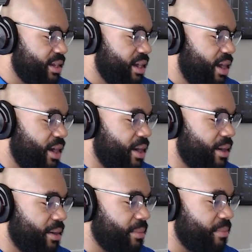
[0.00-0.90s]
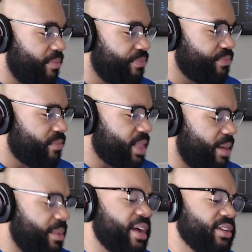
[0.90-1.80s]

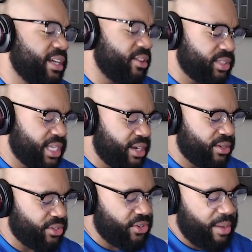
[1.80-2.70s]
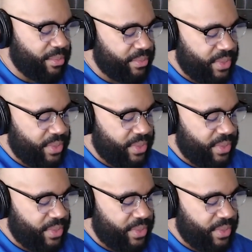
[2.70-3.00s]
But hell yeah, Lord Taco, you know,